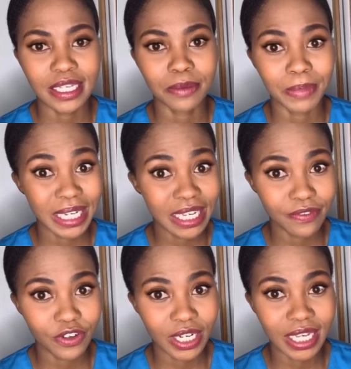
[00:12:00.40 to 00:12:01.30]

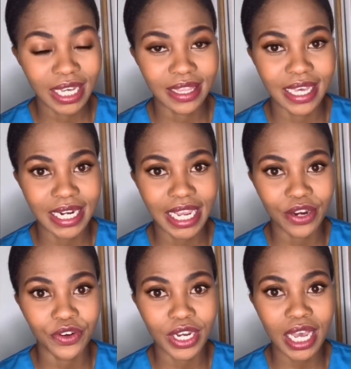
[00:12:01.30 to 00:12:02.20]
meaningfully in that
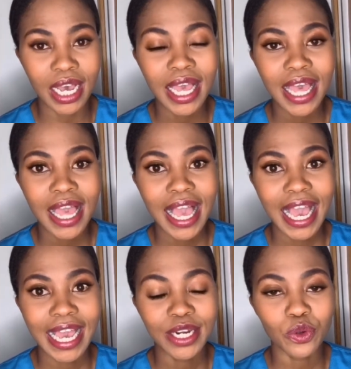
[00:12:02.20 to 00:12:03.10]
area, and